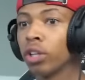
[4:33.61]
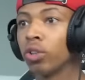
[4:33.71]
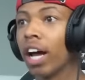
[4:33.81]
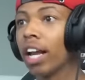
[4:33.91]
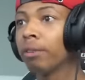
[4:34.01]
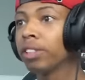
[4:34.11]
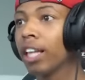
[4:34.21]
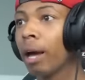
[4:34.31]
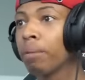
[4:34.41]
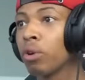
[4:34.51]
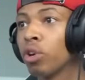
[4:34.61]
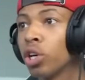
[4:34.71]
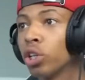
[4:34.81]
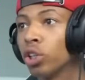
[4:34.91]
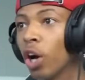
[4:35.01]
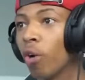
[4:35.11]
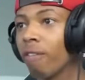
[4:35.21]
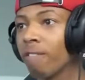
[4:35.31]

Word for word: Do not let him slam you. No.